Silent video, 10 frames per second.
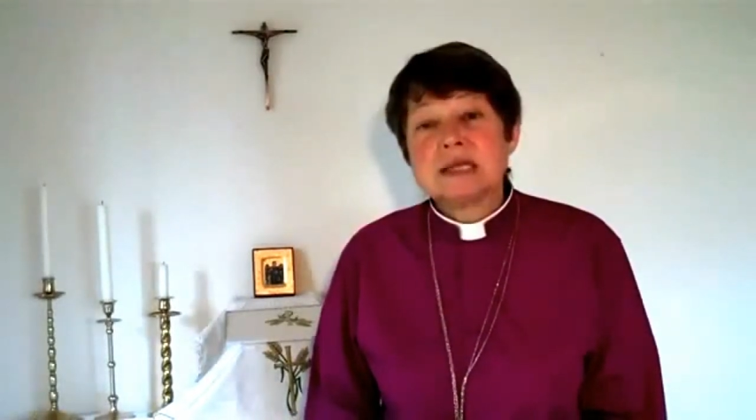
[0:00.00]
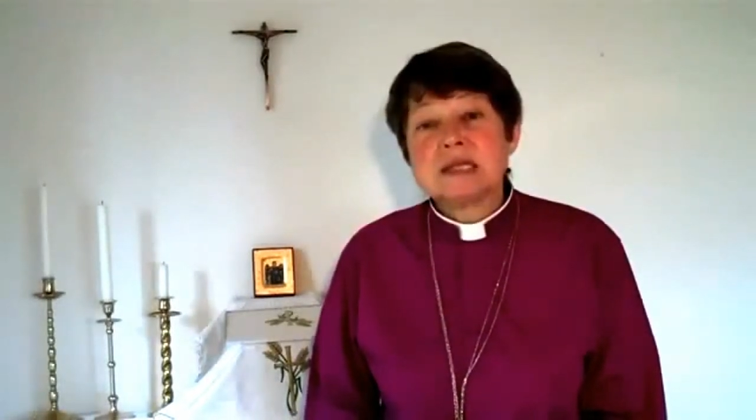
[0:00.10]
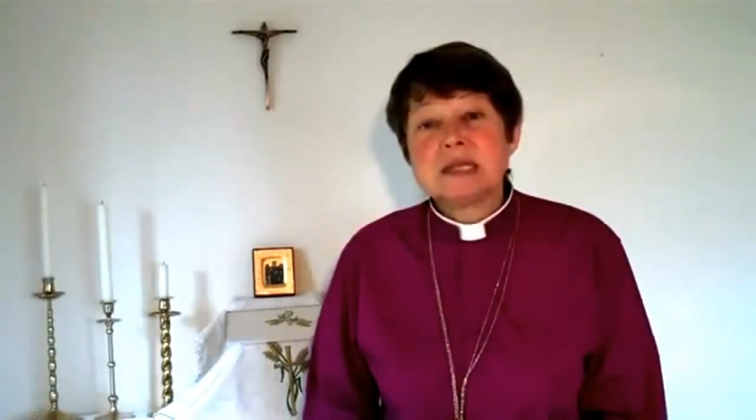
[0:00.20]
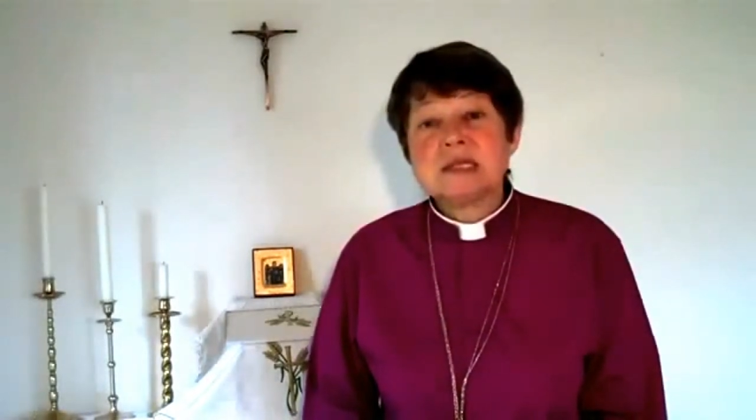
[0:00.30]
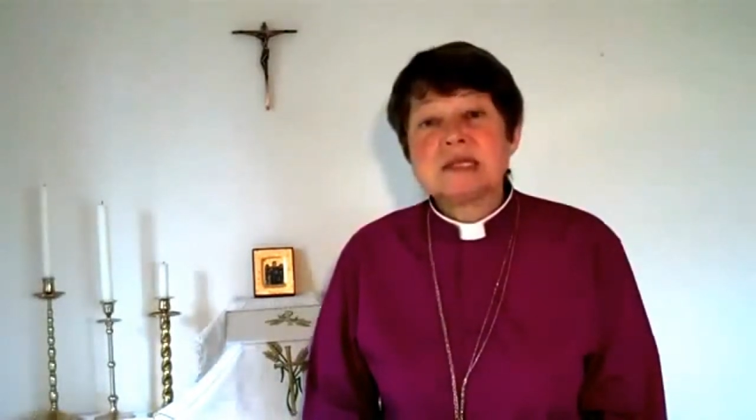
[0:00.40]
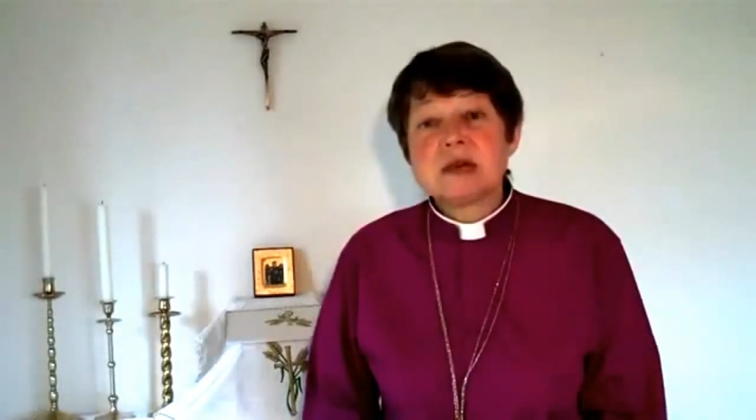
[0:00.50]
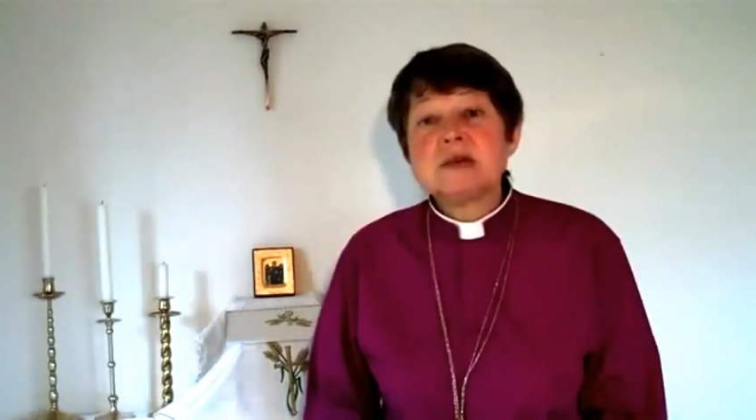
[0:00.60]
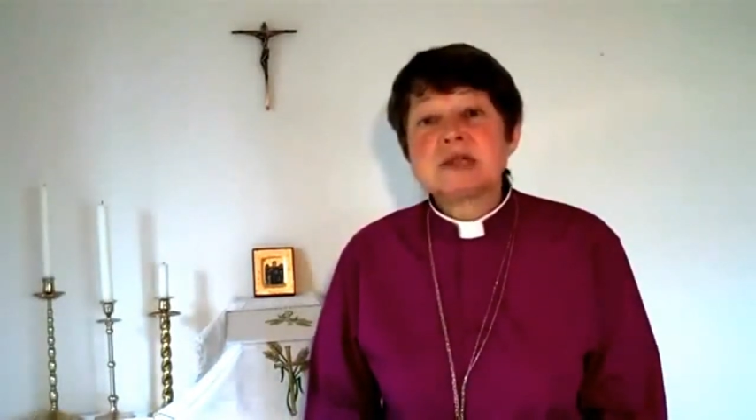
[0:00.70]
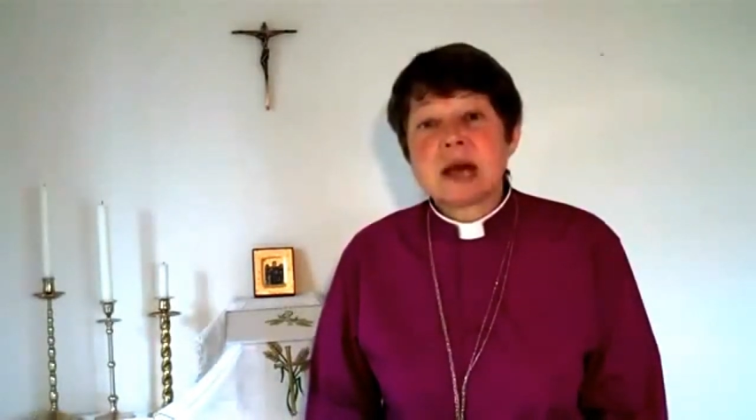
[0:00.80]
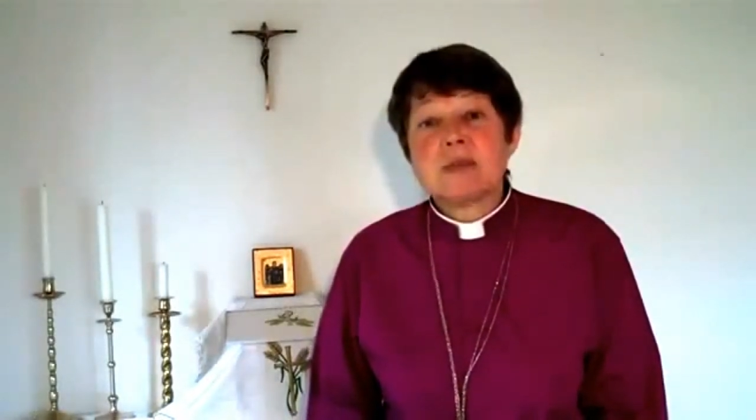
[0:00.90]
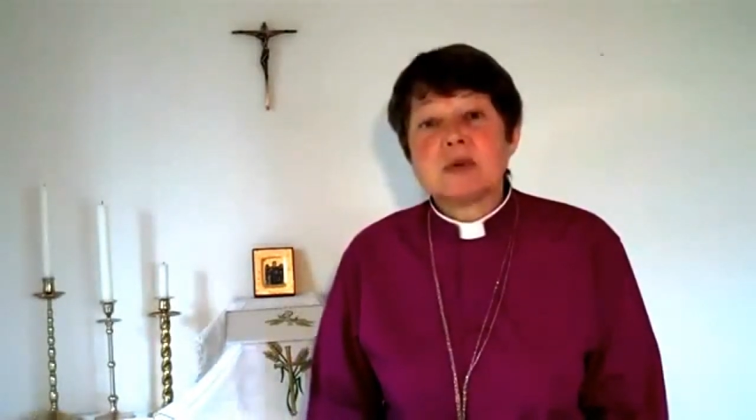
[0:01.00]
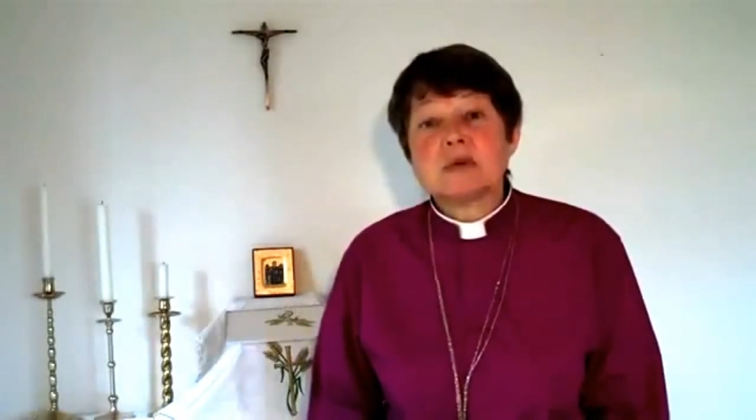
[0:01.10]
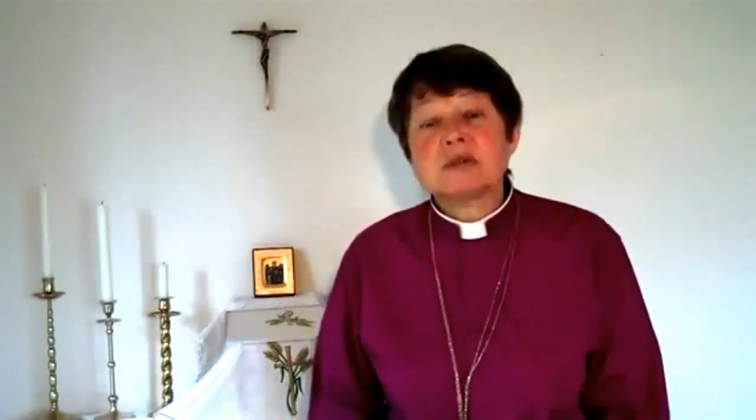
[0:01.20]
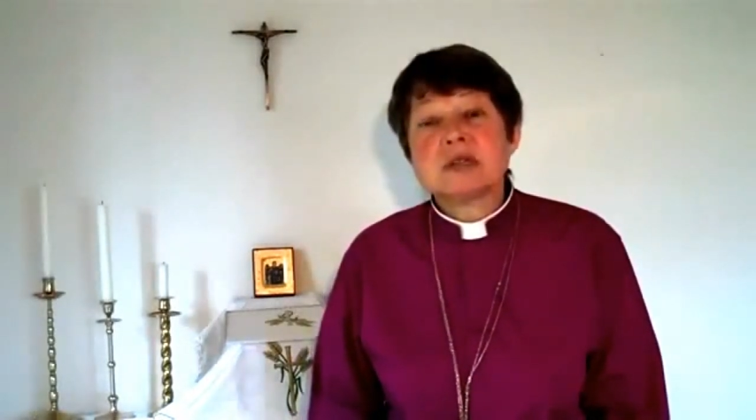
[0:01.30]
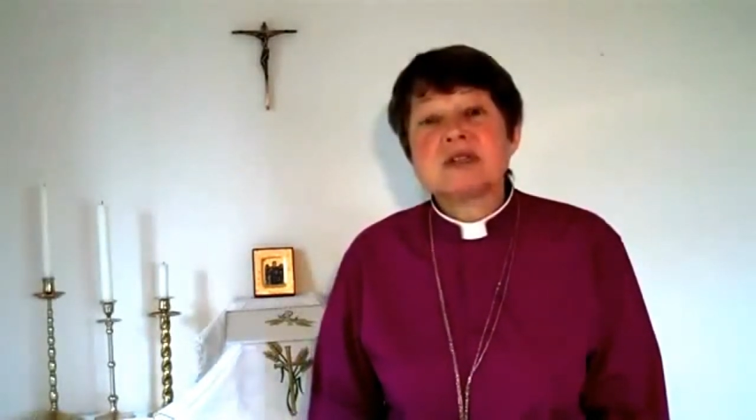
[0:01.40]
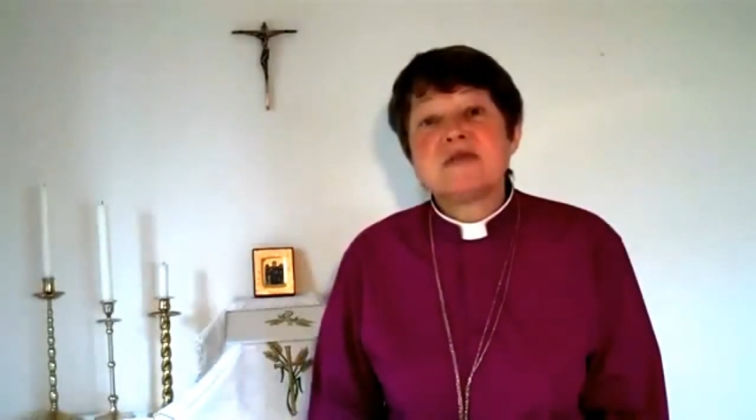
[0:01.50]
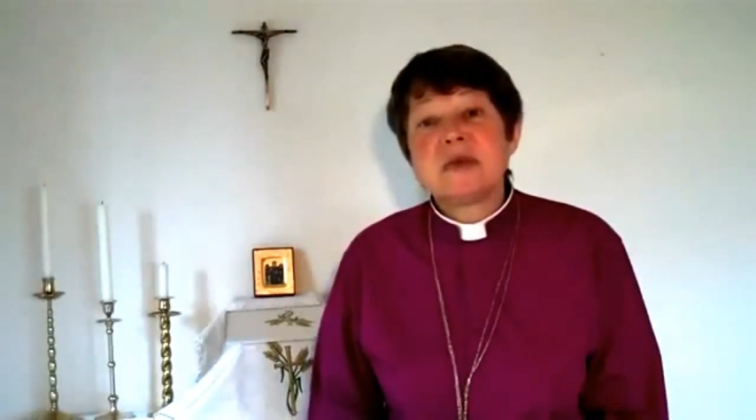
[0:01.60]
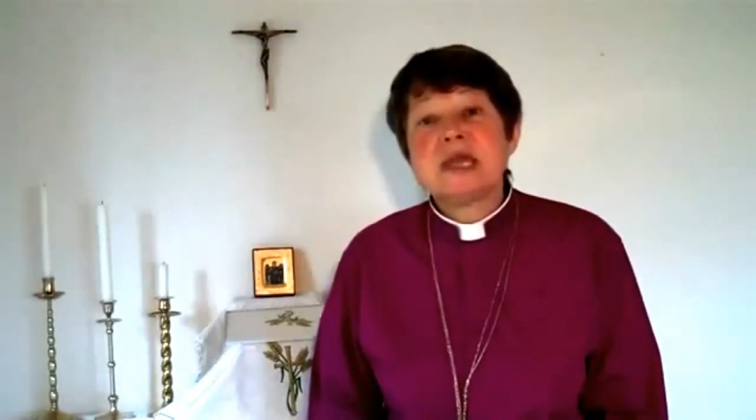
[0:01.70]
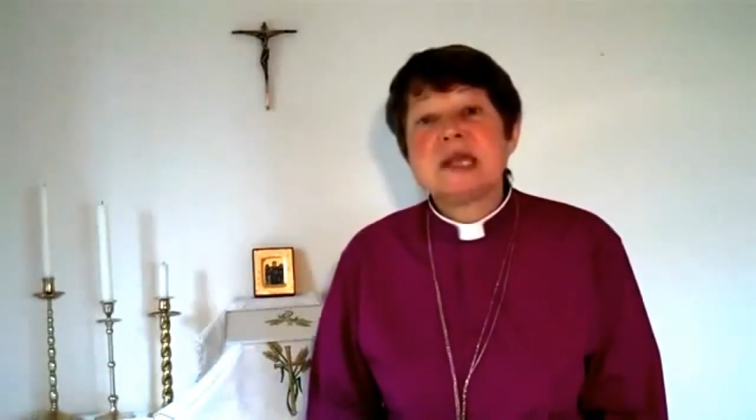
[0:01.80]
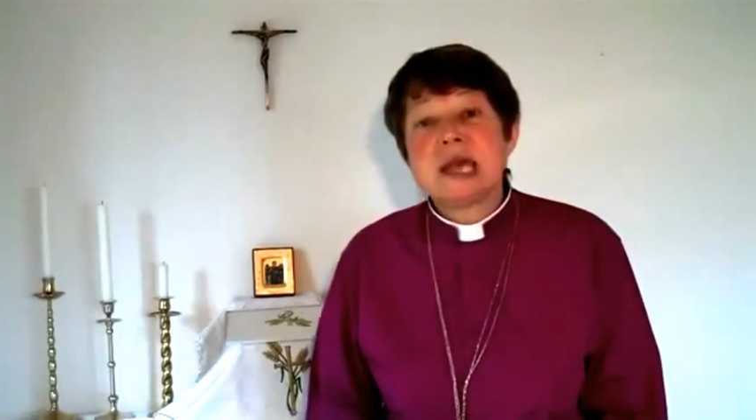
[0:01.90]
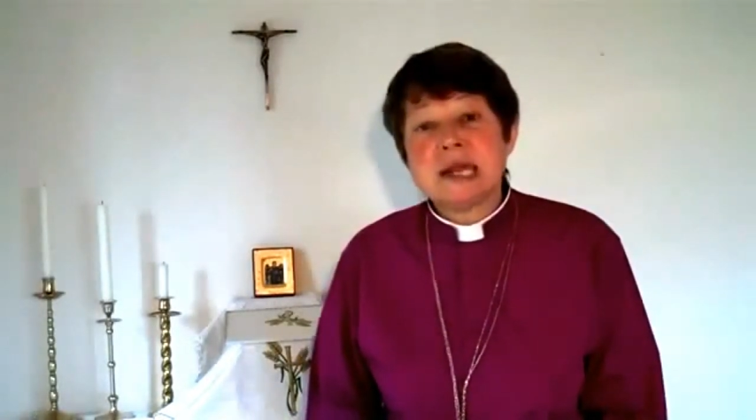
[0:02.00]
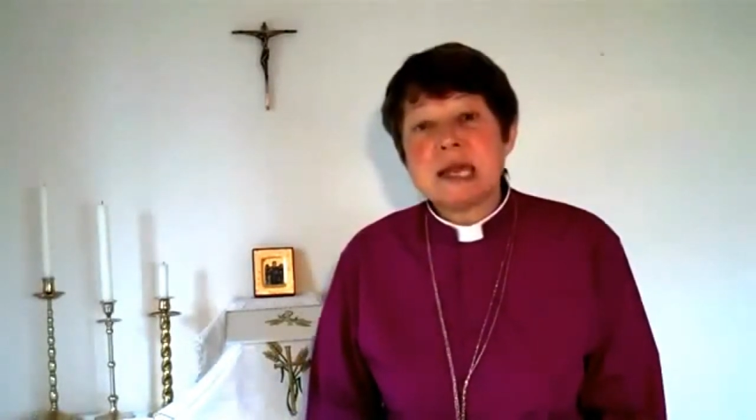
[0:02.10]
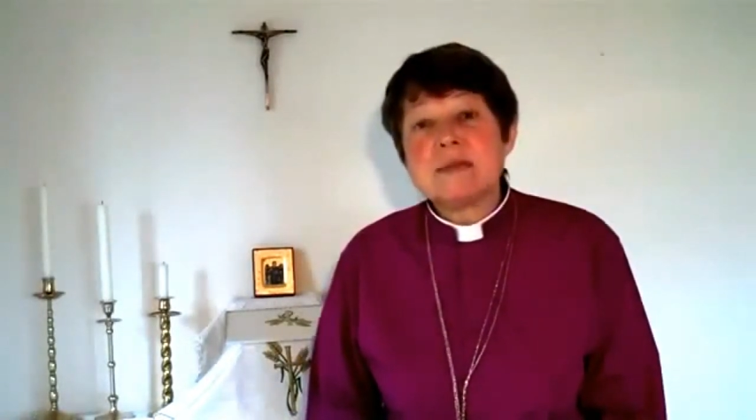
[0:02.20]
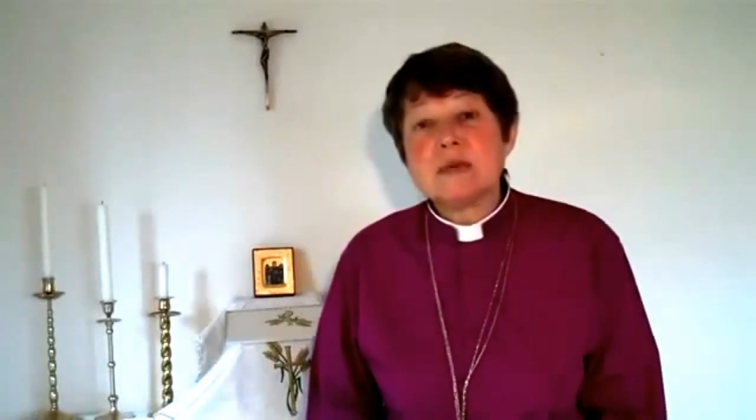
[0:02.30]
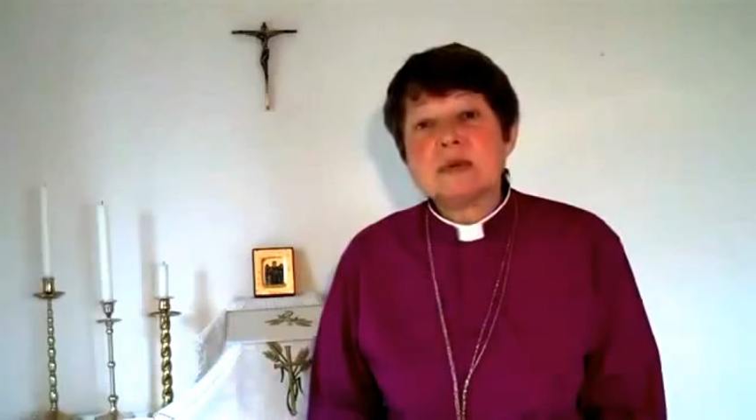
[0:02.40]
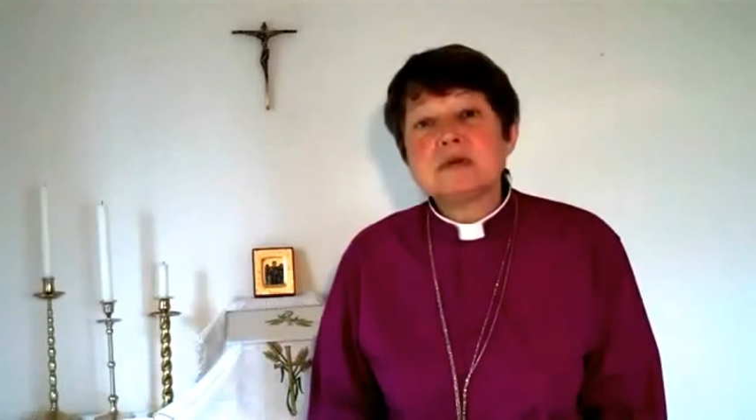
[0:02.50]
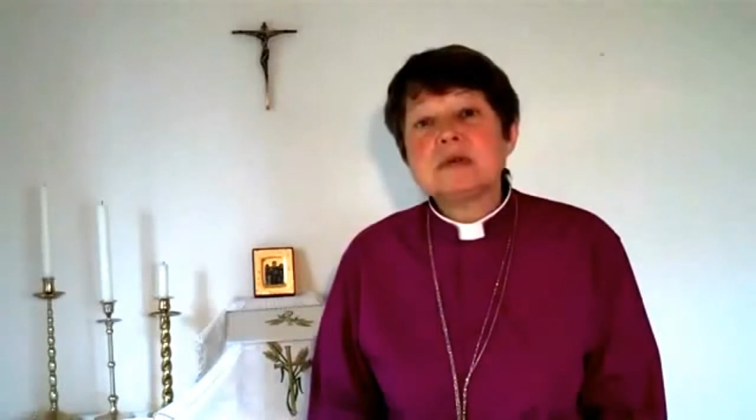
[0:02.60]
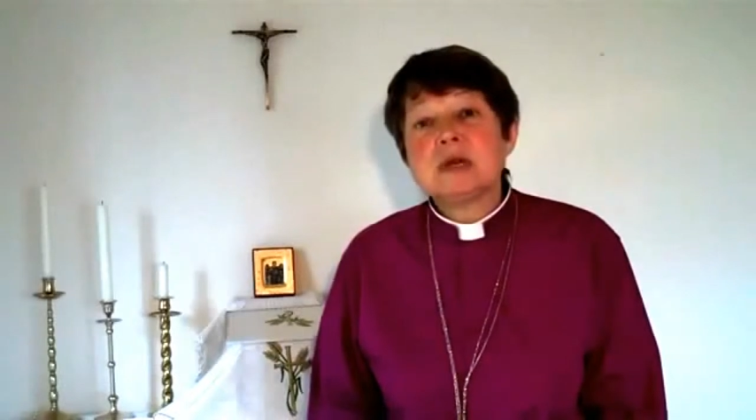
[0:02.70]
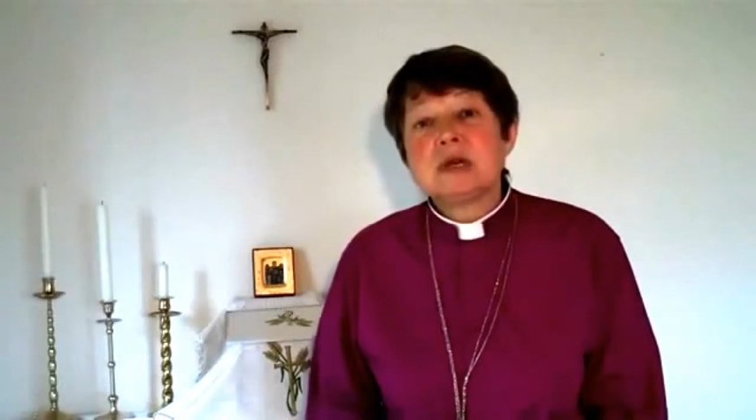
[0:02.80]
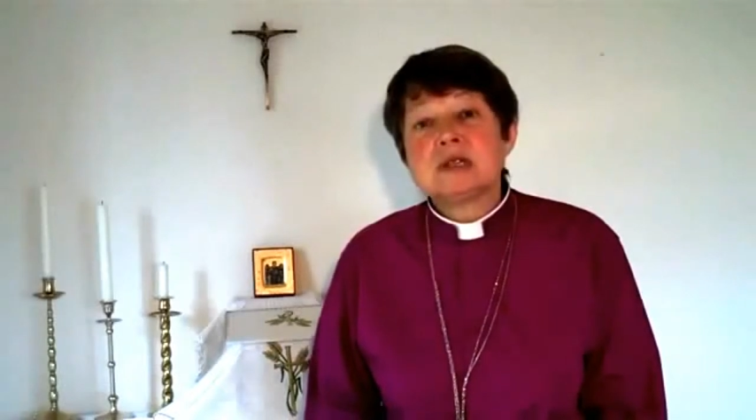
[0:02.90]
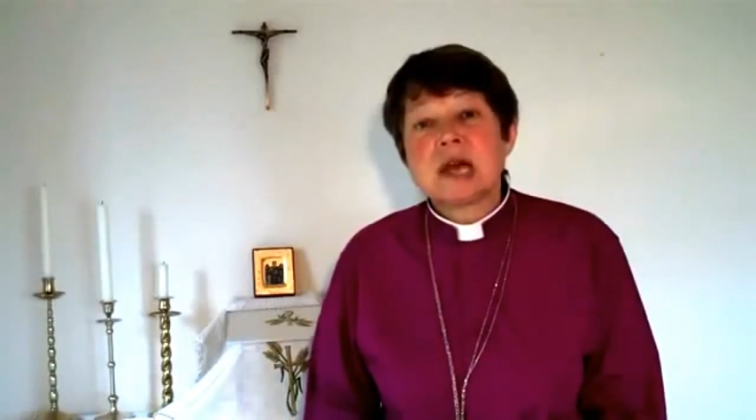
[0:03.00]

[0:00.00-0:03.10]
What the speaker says: And it is those couples that have been enabled